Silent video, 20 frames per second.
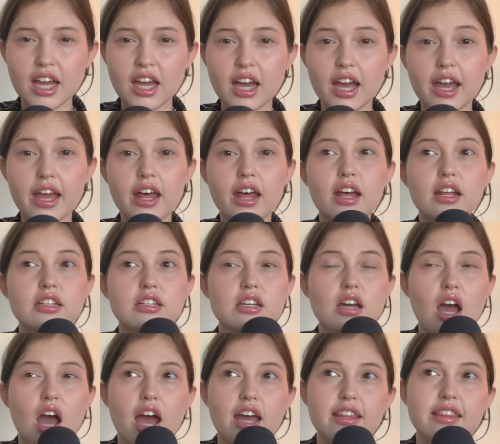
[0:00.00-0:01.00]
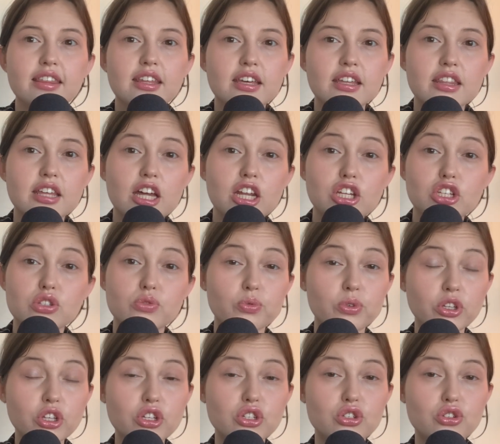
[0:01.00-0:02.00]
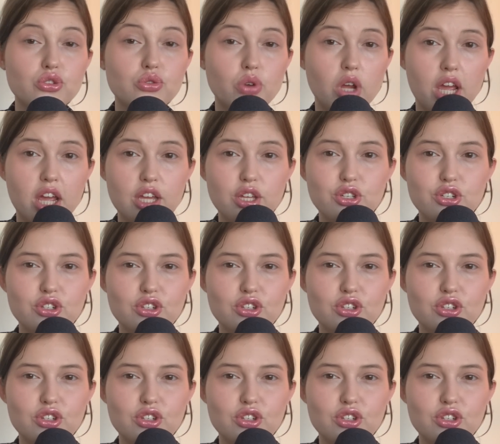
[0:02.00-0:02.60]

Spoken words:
and I think that it's really strange